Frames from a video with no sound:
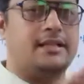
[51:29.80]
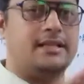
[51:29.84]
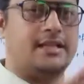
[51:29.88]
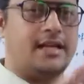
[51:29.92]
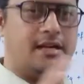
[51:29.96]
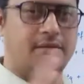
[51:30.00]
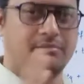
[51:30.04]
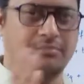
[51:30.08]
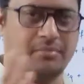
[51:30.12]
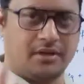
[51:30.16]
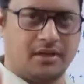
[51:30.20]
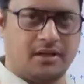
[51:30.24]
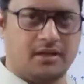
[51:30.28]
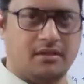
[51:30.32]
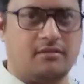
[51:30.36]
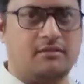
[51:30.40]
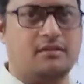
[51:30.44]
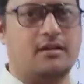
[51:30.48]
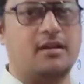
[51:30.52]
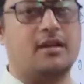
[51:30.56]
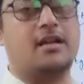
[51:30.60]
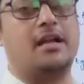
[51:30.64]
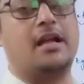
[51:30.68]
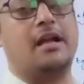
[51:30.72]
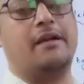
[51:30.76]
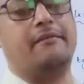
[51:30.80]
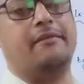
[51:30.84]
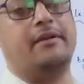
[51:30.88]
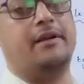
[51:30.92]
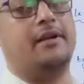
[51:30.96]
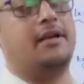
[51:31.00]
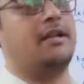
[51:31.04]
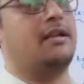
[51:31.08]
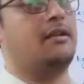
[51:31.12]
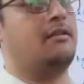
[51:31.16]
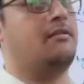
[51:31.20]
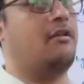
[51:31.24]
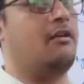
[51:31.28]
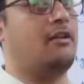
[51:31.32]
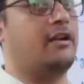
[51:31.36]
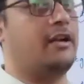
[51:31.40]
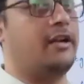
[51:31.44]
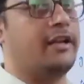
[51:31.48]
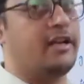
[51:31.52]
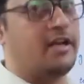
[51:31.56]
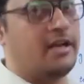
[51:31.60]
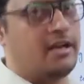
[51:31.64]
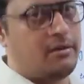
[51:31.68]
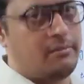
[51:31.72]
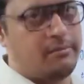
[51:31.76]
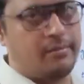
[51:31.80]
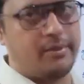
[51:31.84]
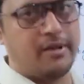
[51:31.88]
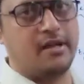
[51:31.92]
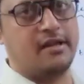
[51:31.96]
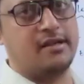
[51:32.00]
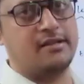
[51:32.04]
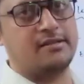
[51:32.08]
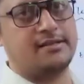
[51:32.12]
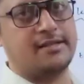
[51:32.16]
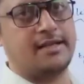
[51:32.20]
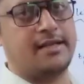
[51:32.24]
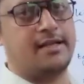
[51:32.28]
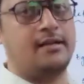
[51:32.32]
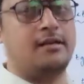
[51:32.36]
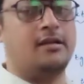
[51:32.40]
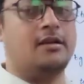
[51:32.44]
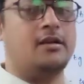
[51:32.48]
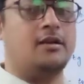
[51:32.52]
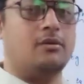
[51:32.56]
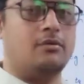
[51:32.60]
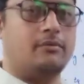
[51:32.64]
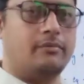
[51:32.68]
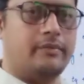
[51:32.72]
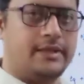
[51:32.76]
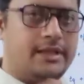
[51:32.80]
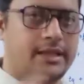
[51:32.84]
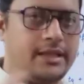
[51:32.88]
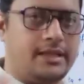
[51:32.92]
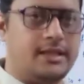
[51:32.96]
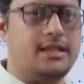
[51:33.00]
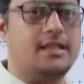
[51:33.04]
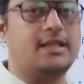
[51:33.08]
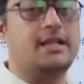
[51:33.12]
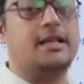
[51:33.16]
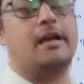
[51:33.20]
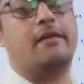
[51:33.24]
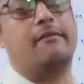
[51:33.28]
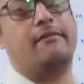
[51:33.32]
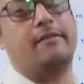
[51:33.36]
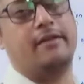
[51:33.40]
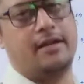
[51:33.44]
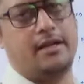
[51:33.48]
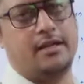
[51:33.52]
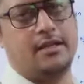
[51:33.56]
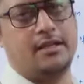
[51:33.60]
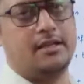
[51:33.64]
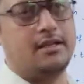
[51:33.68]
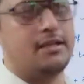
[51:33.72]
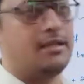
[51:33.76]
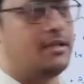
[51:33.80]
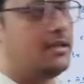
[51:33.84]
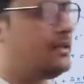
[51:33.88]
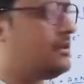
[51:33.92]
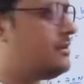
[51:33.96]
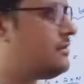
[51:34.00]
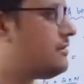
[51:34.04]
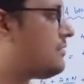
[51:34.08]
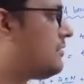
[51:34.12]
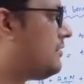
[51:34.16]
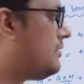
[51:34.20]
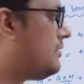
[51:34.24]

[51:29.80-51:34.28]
that particular cavity, not in repeller side, within the cavity. So